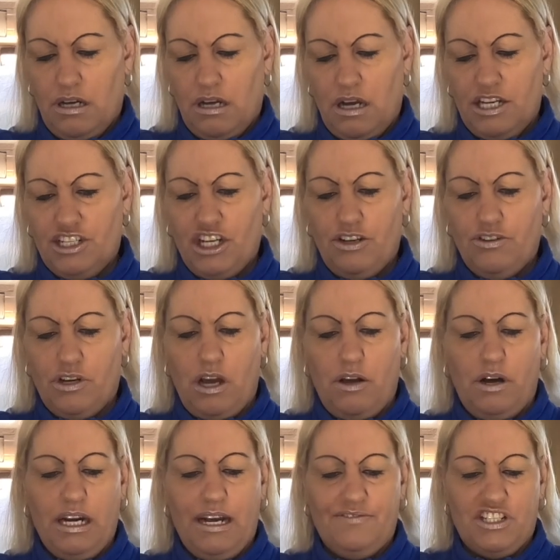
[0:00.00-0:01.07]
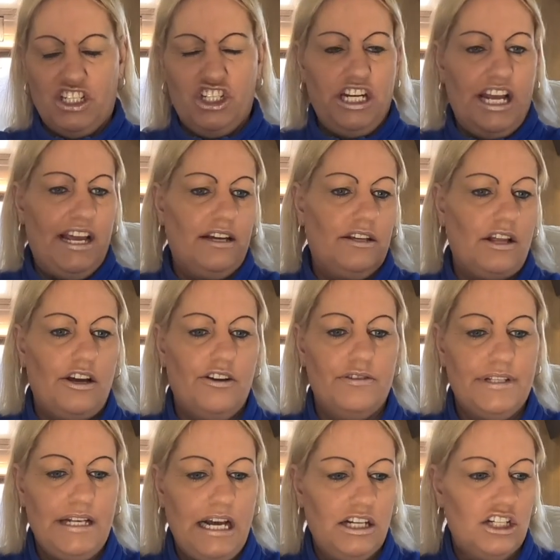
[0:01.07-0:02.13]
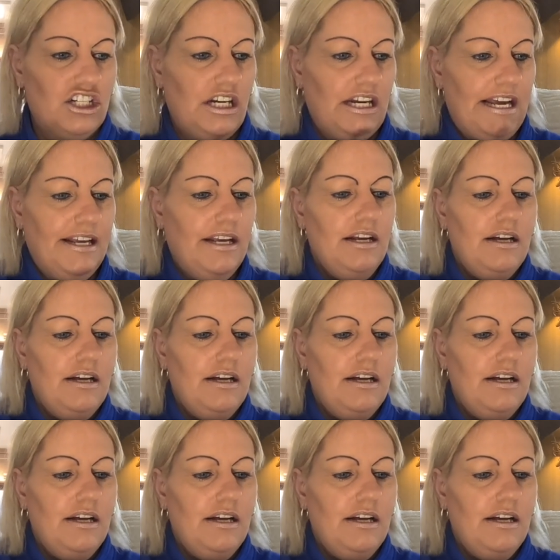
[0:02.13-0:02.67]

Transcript: I don't know, I'll have to check those actually.